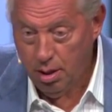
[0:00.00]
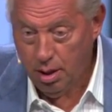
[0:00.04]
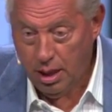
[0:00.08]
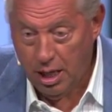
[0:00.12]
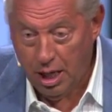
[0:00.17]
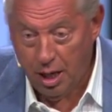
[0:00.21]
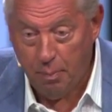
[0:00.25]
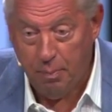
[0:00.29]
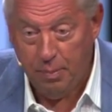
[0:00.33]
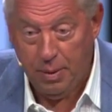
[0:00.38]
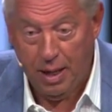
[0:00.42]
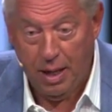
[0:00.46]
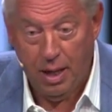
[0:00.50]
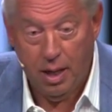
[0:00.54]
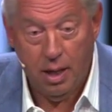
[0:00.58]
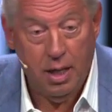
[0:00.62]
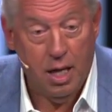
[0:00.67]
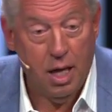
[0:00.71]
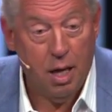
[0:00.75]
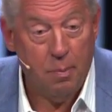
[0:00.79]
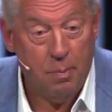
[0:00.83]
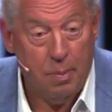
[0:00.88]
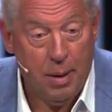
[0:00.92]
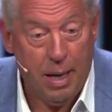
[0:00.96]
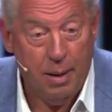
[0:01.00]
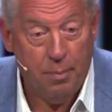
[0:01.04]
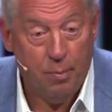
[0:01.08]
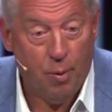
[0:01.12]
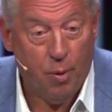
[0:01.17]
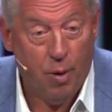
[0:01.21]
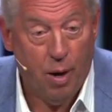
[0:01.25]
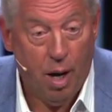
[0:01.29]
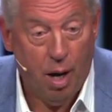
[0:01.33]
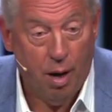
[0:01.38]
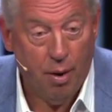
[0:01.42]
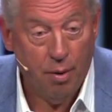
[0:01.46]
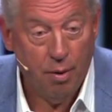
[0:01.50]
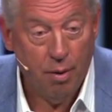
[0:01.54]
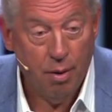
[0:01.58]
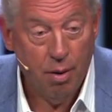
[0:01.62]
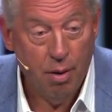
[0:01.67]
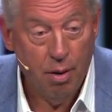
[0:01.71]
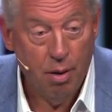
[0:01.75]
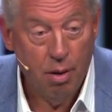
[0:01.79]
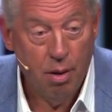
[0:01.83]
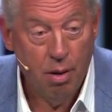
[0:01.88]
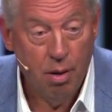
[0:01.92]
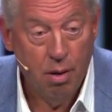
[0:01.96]
Get a pen, get a paper out.
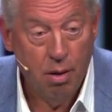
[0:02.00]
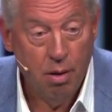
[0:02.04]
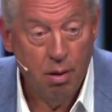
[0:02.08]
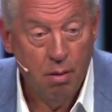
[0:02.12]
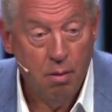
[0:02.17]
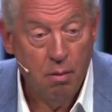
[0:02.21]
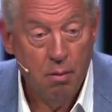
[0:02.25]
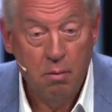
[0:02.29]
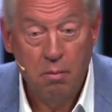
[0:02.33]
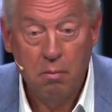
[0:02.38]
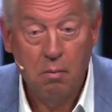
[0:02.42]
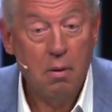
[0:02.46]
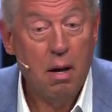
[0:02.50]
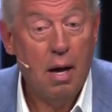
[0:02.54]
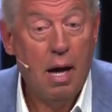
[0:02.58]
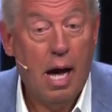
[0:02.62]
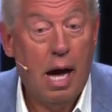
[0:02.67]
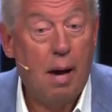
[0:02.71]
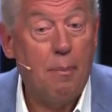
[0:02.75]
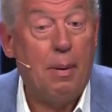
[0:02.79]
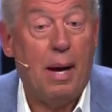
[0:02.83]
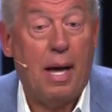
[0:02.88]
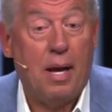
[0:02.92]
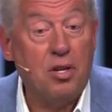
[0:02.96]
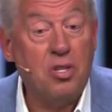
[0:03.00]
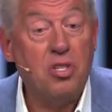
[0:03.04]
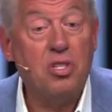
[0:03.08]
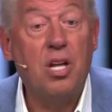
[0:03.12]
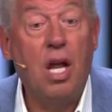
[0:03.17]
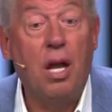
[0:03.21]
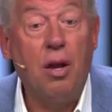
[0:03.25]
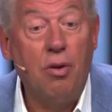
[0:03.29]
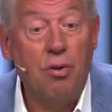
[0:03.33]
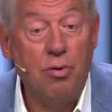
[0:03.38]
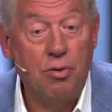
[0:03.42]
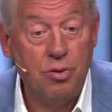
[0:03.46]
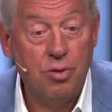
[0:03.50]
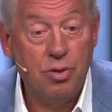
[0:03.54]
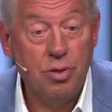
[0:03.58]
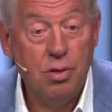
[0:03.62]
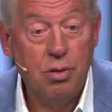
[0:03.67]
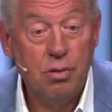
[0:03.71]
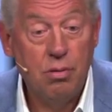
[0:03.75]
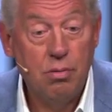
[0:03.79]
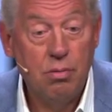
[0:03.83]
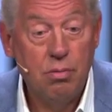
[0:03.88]
How about a sentence?